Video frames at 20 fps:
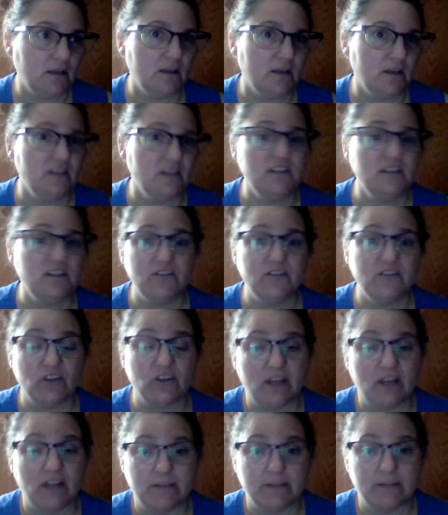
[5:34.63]
And then if you're
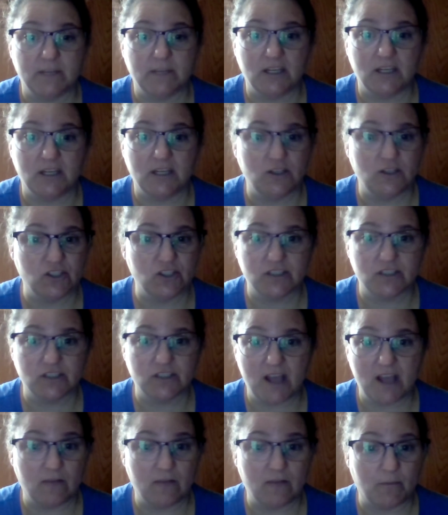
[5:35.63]
like me, you just
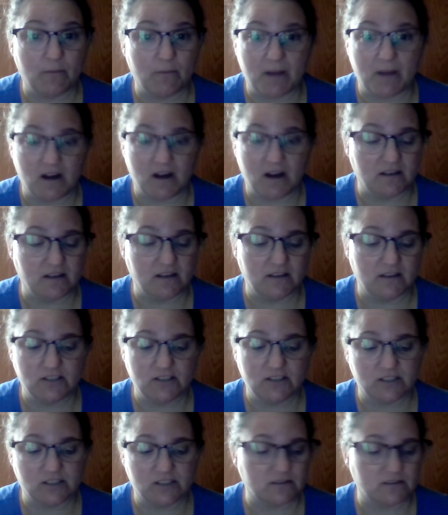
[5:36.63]
have a body that
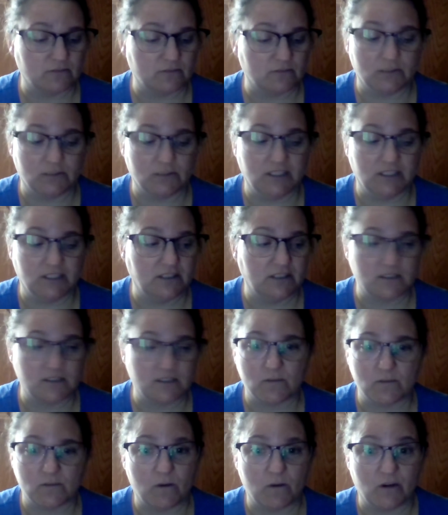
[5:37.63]
just really
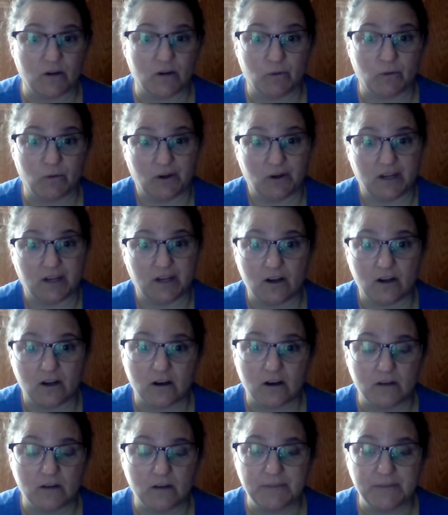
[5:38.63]
doesn't want to work at
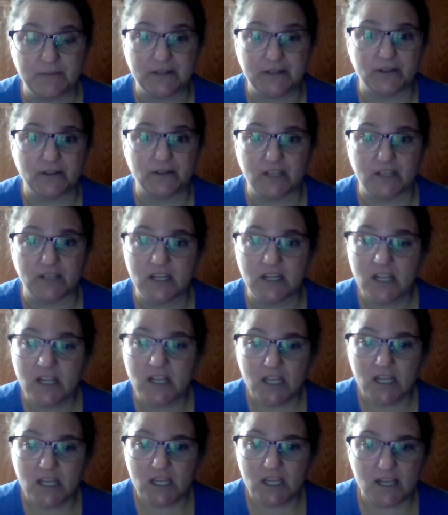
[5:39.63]
all, period.
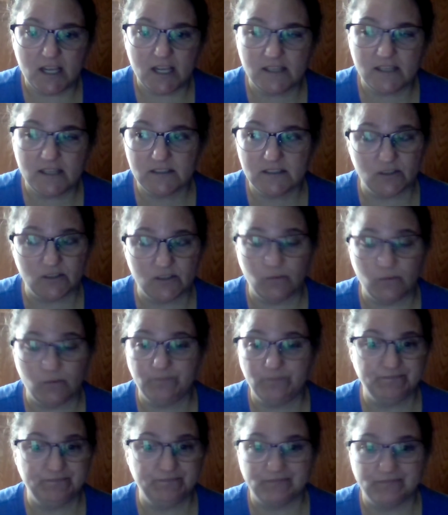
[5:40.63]
And so
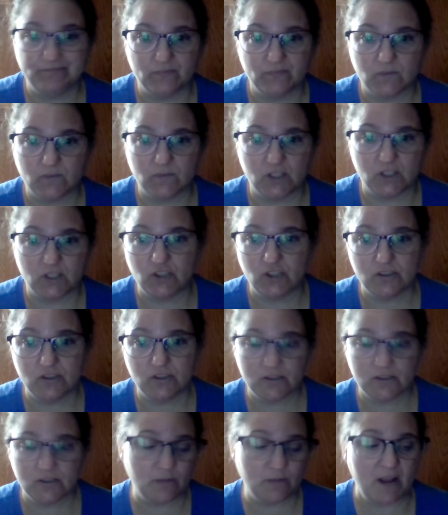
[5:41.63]

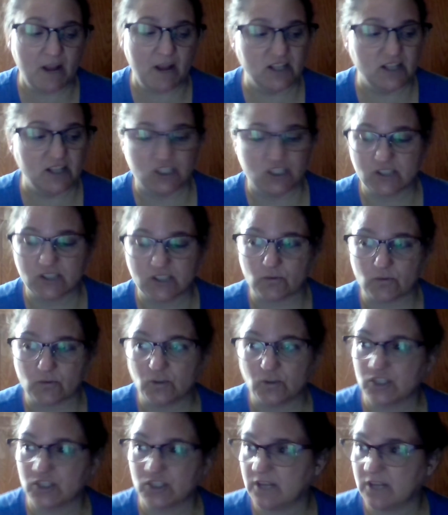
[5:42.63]
your body just
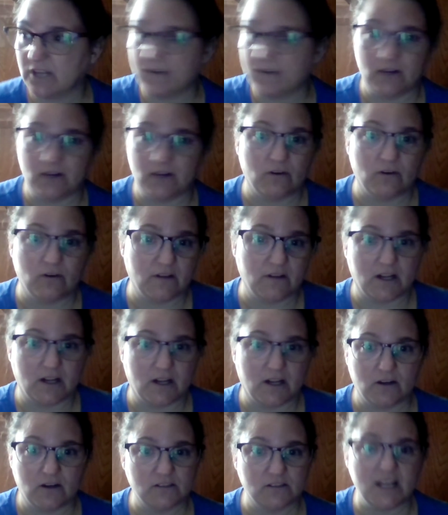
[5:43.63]
stores stuff here and
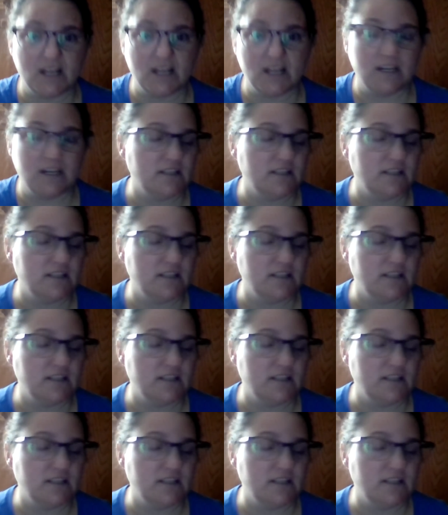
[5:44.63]
there. It's like,